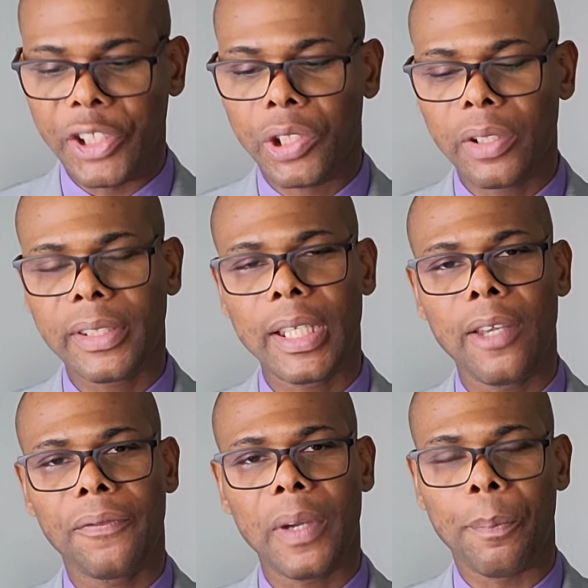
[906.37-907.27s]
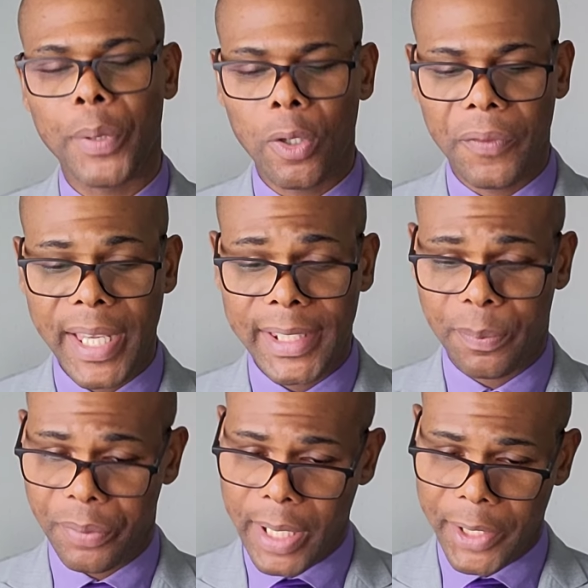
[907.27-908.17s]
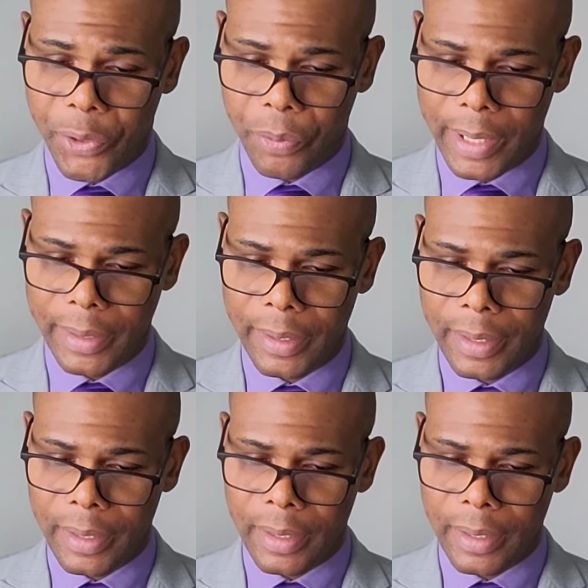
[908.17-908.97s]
Joseph above his brethren,